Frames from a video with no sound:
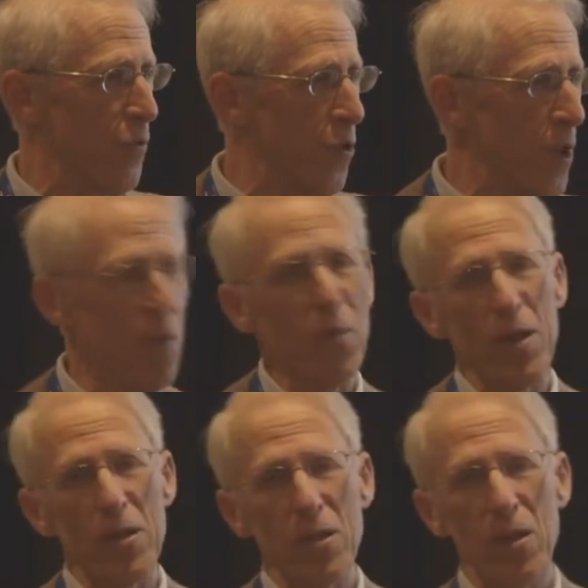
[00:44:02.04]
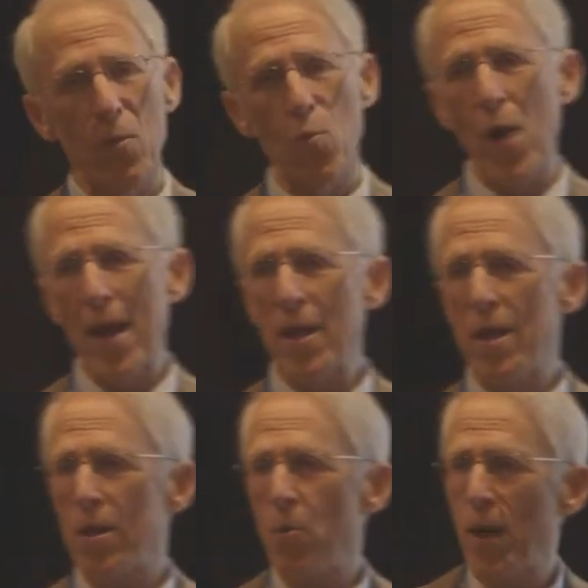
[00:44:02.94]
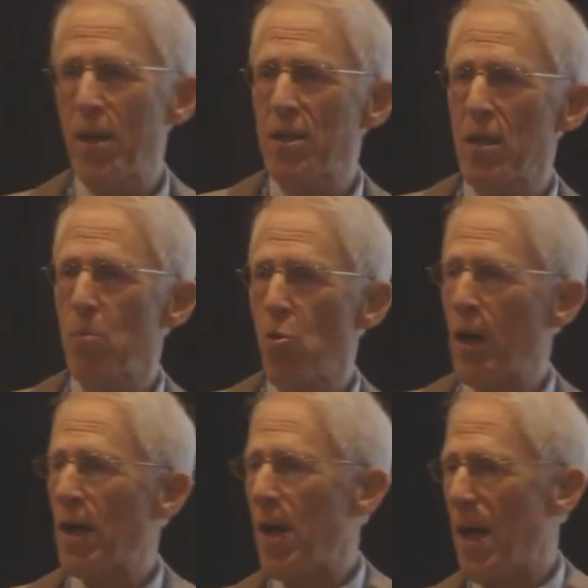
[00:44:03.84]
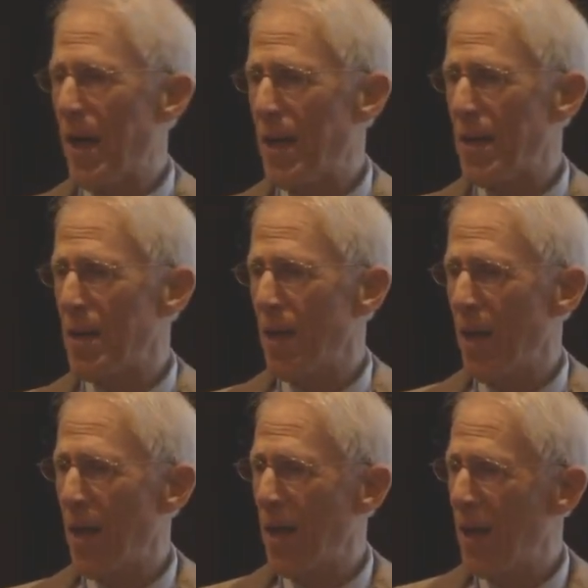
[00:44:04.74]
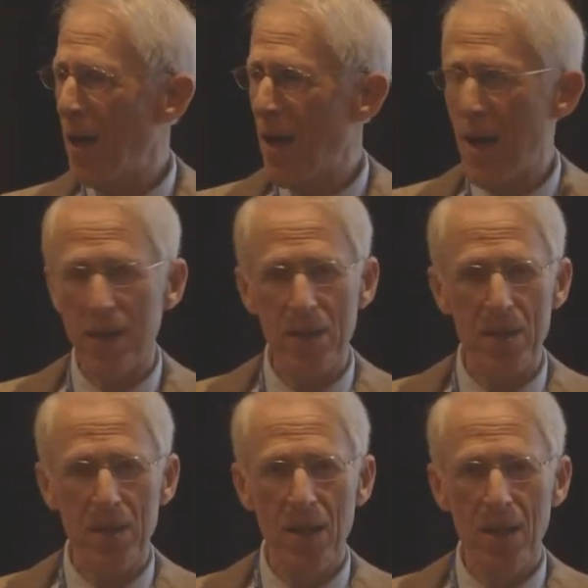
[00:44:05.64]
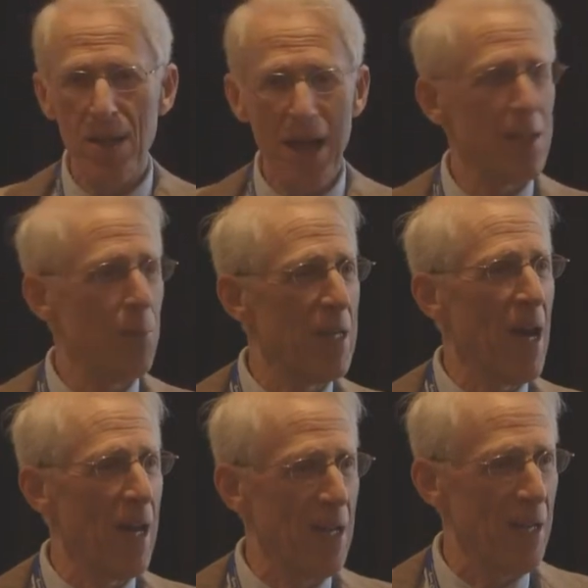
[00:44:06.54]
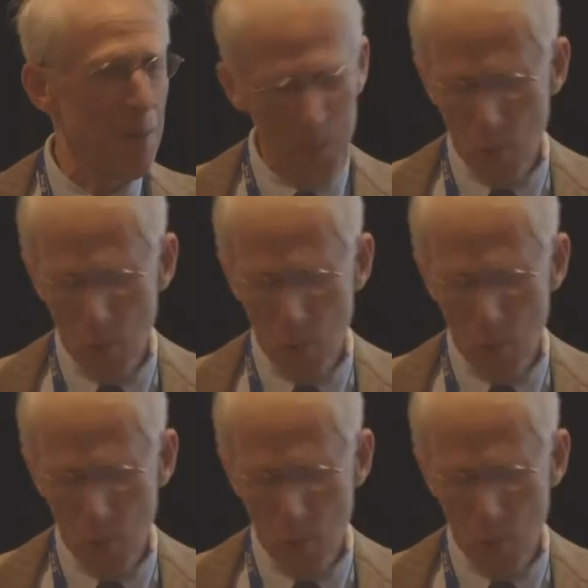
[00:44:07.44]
for all of us. When is it more kind and honest not to be honest,